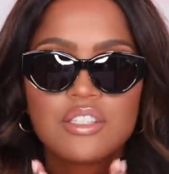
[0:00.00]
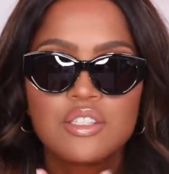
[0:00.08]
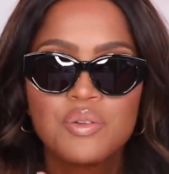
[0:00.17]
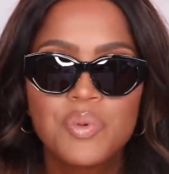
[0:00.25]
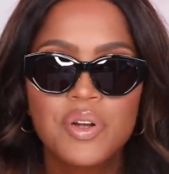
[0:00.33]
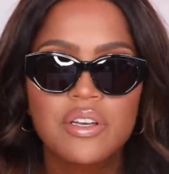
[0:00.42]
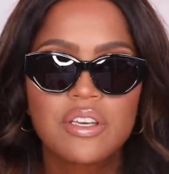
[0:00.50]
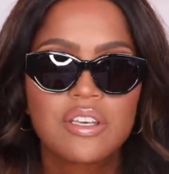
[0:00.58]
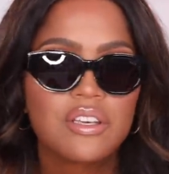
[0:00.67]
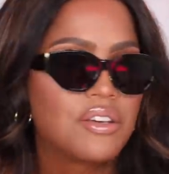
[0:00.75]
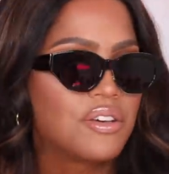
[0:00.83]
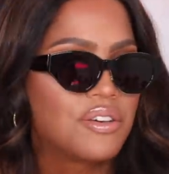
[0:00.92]
Super
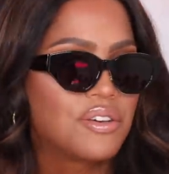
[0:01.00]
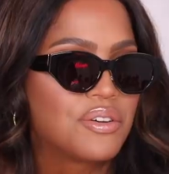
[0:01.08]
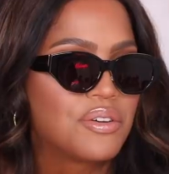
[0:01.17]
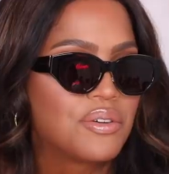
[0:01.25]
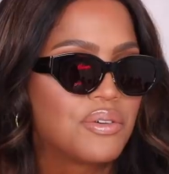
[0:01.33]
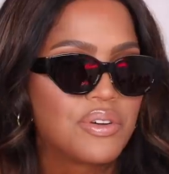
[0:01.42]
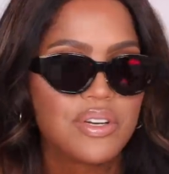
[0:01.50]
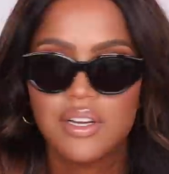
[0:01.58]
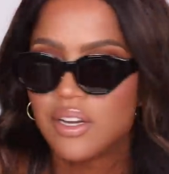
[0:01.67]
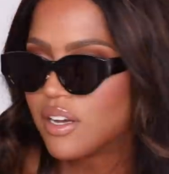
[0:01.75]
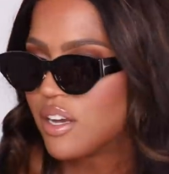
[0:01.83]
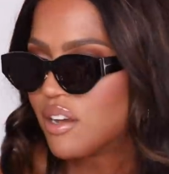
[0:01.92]
cute.
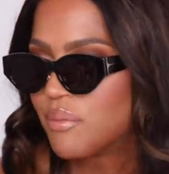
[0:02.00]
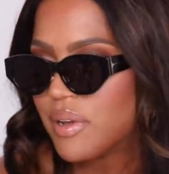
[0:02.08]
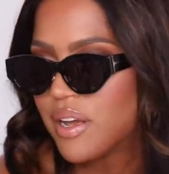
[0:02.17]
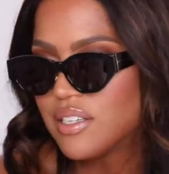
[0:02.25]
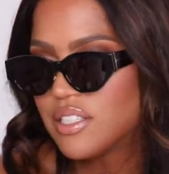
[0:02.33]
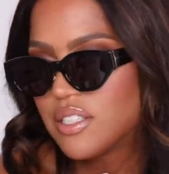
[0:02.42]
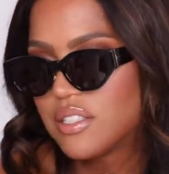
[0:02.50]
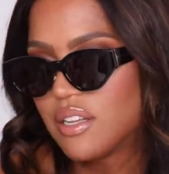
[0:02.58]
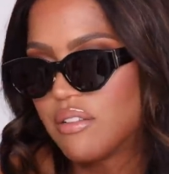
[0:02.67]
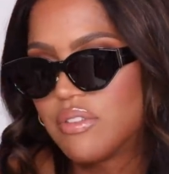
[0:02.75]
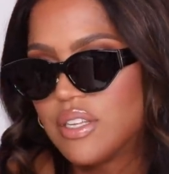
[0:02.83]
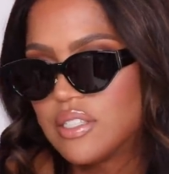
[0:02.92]
Um, I just
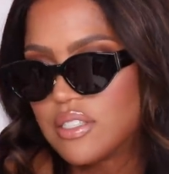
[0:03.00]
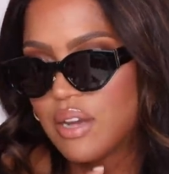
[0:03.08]
love these.